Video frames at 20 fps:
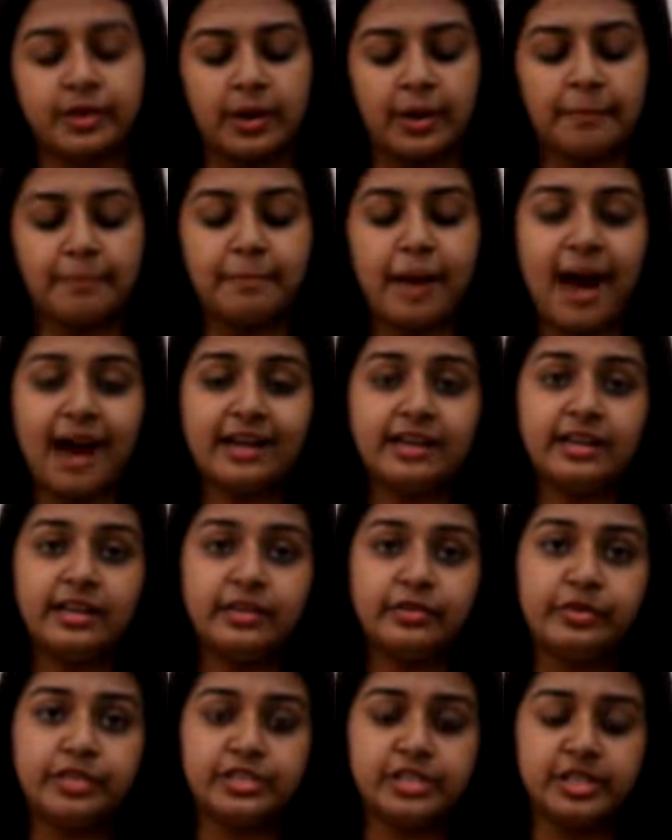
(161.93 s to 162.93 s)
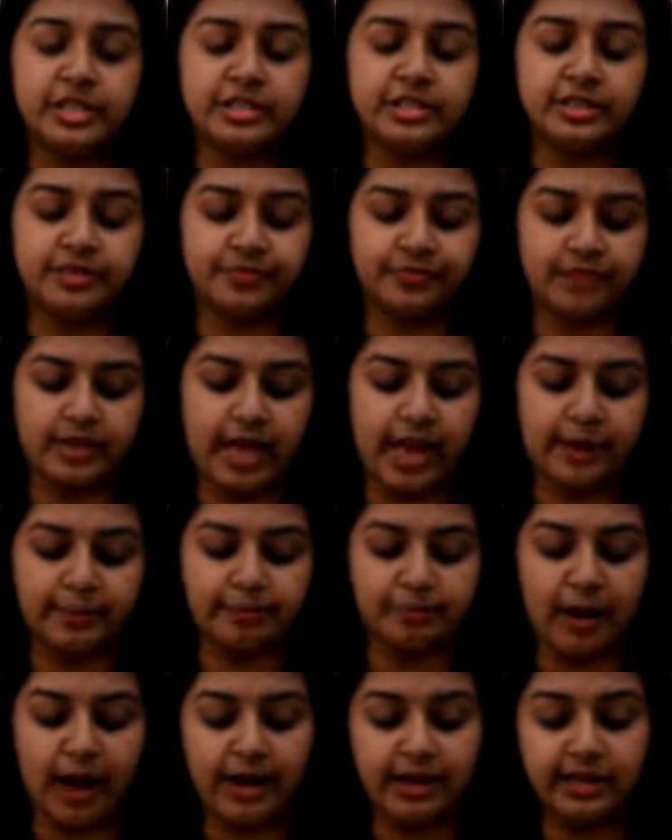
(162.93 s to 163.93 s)
partly rigid and
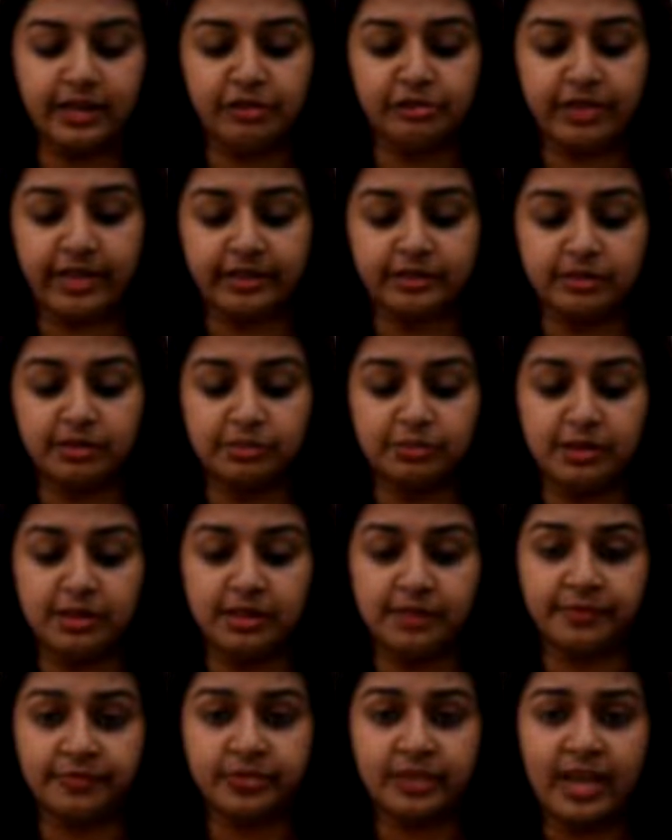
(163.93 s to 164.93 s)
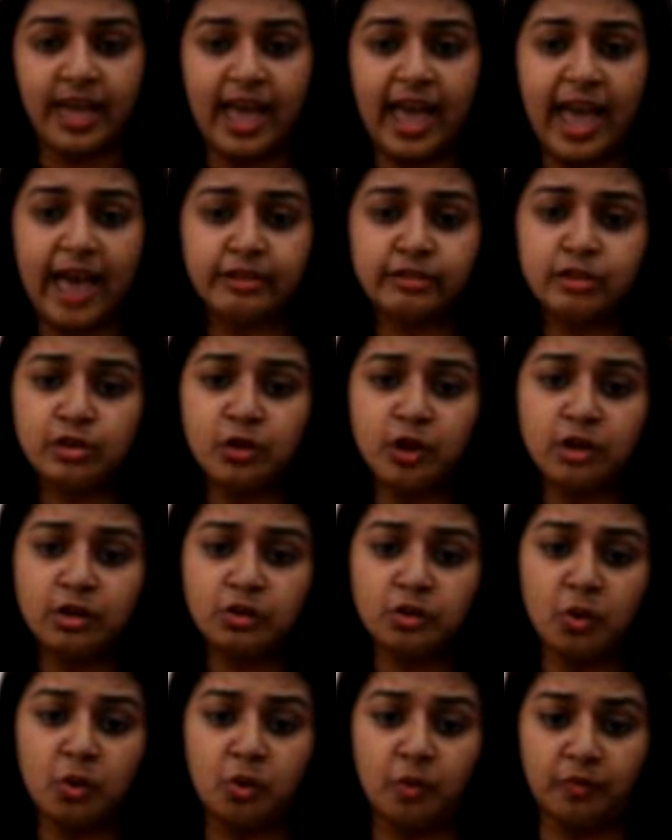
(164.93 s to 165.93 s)
partly flexible. As you
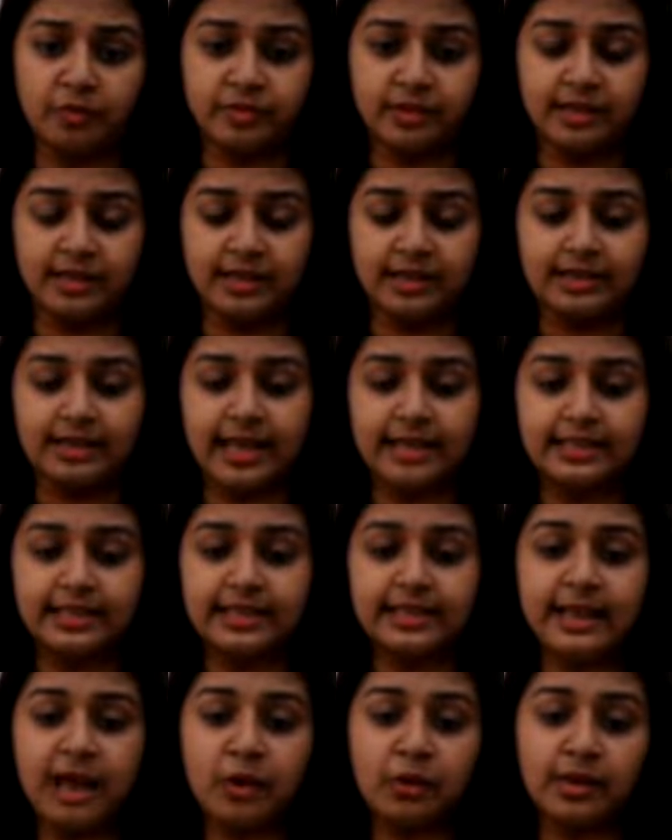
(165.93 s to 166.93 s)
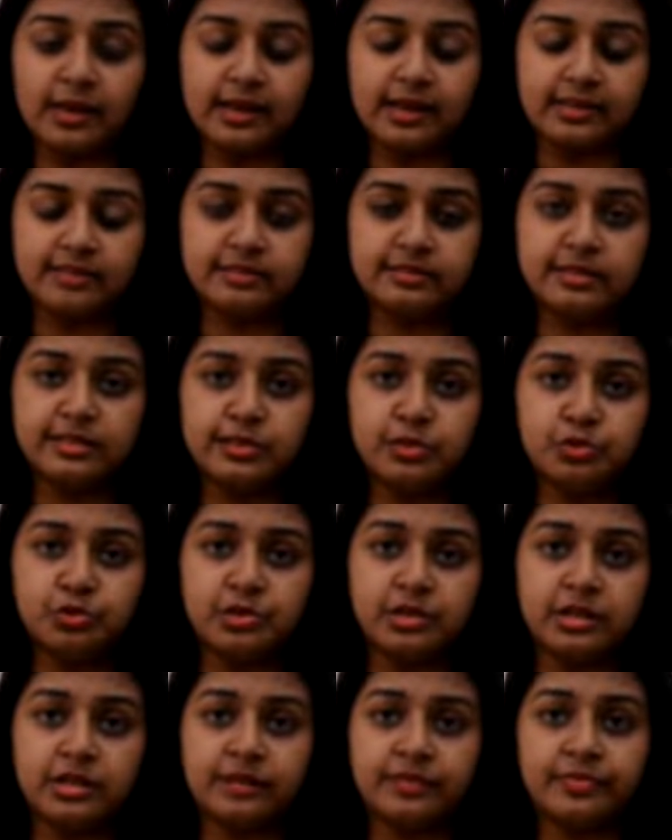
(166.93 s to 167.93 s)
all know, that in our
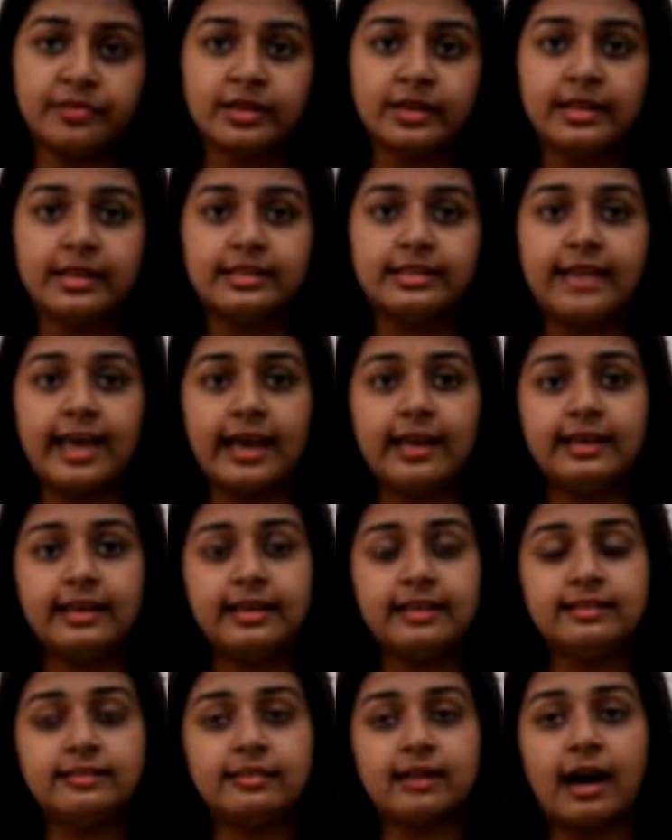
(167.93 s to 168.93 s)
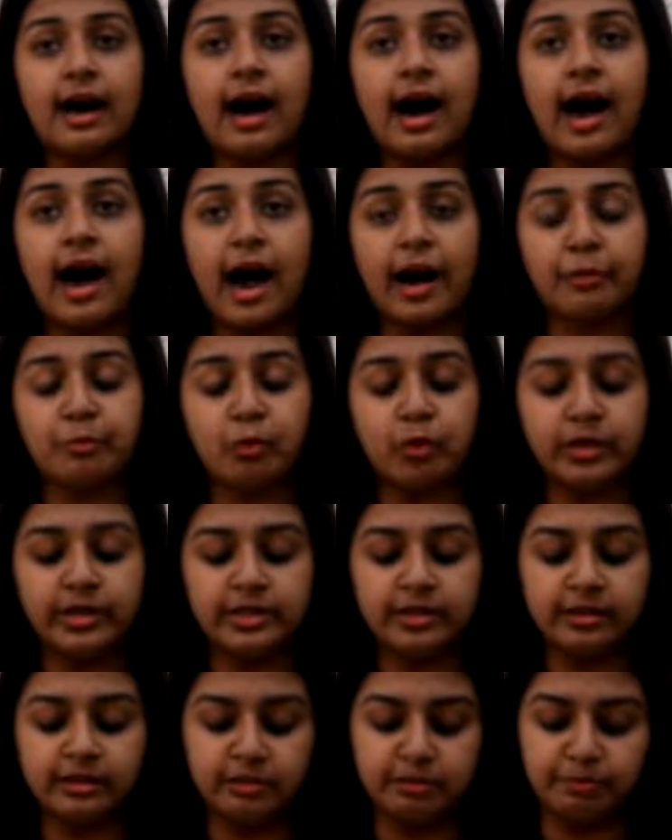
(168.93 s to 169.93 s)
Constitution there is a
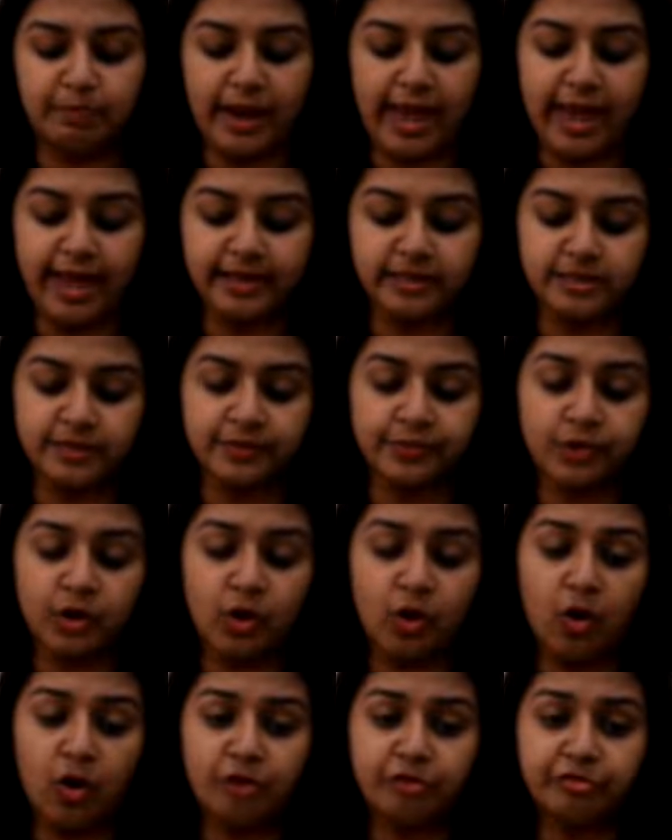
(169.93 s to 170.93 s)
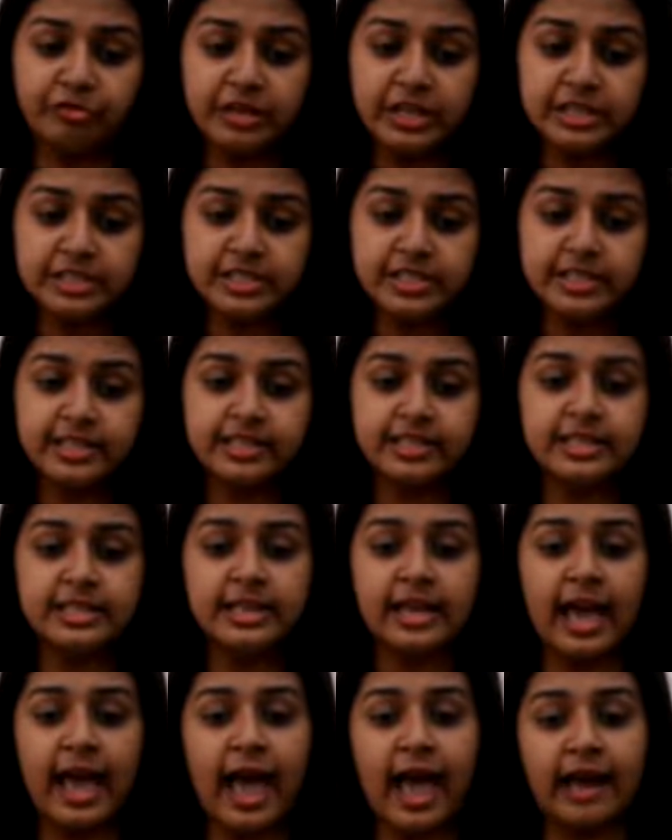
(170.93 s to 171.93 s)
harmonious blend of
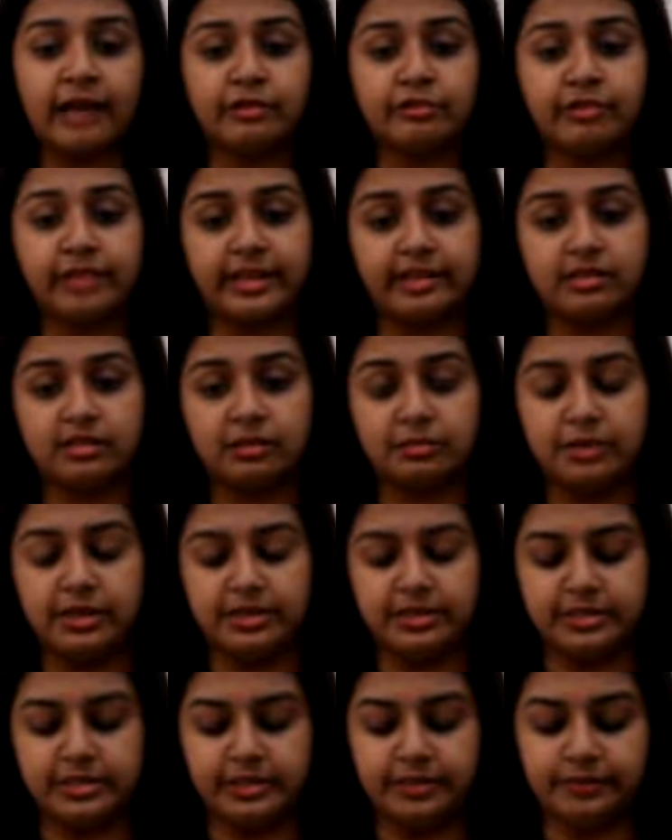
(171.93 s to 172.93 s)
rigidity and flexibility.